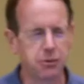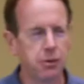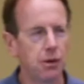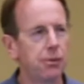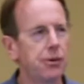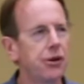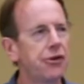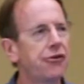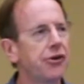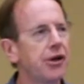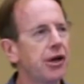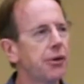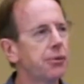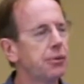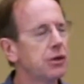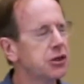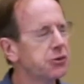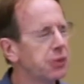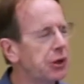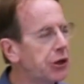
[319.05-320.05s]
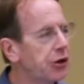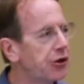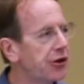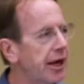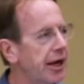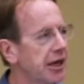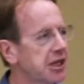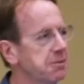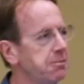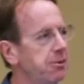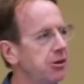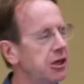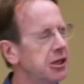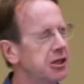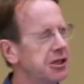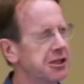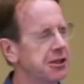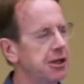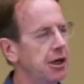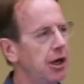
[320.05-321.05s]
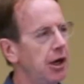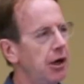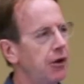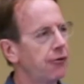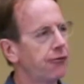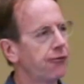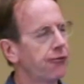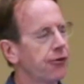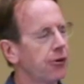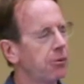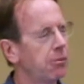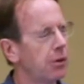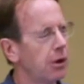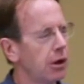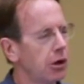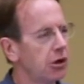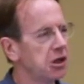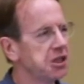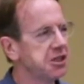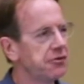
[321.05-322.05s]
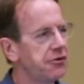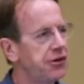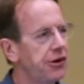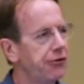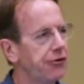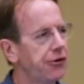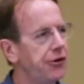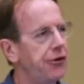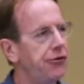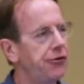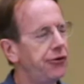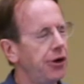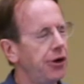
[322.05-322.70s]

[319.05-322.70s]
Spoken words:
What we did was we got experts from lots of different